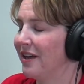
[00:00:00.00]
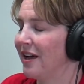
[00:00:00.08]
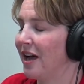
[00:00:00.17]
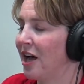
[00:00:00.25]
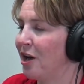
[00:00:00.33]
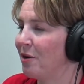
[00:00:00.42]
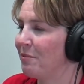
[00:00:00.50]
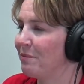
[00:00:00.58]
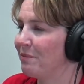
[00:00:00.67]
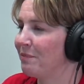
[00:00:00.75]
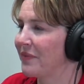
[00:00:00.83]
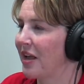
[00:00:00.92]
Um,
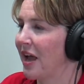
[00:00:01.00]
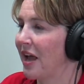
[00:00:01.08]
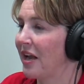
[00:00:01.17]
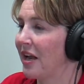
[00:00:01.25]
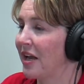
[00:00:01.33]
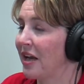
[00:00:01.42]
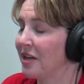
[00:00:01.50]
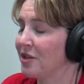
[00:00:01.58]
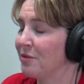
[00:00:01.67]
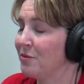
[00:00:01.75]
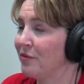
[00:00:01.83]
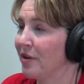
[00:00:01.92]
and I got to
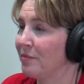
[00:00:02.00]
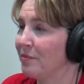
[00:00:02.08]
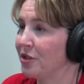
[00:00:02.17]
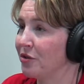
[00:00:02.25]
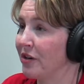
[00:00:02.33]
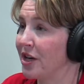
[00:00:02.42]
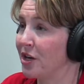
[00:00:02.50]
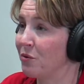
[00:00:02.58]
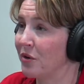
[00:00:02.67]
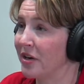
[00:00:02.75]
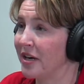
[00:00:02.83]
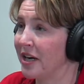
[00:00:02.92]
move up to training
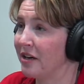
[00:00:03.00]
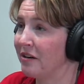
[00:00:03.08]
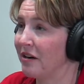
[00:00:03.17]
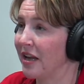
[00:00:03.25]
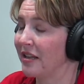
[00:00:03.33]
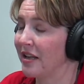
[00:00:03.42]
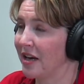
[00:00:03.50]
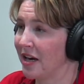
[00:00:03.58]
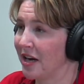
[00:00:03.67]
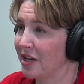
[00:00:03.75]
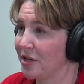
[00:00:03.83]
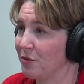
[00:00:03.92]
coordinator, and then I
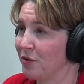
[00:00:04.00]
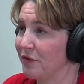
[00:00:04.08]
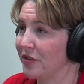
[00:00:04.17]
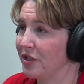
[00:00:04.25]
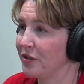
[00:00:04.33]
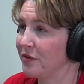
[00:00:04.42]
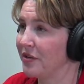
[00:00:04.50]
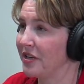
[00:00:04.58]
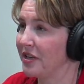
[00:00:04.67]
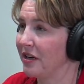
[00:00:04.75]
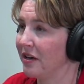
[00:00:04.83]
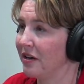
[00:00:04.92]
got to move into the
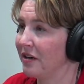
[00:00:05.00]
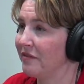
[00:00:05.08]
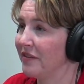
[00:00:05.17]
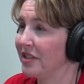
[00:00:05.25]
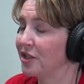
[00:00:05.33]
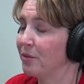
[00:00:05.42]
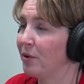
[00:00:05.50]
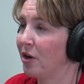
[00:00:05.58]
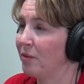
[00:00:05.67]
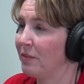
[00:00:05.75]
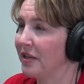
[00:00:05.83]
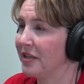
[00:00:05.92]
events
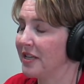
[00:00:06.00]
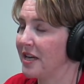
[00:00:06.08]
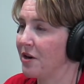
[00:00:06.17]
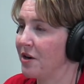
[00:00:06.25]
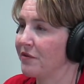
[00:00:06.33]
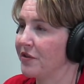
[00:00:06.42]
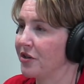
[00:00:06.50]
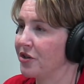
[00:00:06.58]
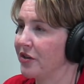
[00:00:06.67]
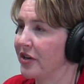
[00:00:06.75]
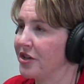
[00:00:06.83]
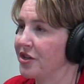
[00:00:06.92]
department and take over their
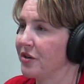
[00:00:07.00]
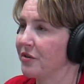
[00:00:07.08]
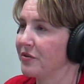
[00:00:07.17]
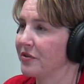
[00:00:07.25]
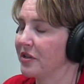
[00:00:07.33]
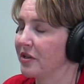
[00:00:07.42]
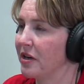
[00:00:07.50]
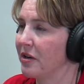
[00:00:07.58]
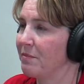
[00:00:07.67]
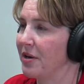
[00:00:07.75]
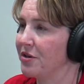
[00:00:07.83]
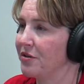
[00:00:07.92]
trade shows and
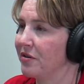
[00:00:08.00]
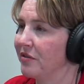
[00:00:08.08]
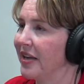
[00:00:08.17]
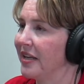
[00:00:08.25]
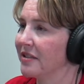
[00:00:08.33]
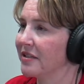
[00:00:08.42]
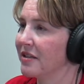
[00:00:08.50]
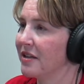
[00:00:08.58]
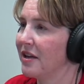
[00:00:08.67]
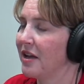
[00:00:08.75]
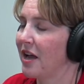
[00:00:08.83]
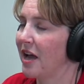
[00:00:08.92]
major events.
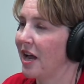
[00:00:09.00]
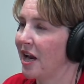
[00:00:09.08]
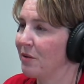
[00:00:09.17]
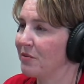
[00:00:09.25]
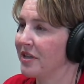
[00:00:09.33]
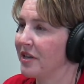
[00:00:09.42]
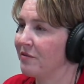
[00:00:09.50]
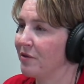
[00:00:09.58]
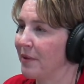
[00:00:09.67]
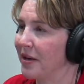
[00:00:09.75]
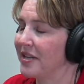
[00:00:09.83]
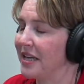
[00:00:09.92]
And I was there for
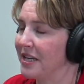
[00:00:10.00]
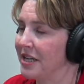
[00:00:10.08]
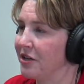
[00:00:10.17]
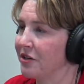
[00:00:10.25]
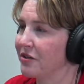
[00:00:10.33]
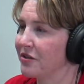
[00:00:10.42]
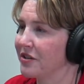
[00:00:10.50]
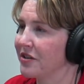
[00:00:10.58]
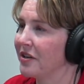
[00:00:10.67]
about 10 years.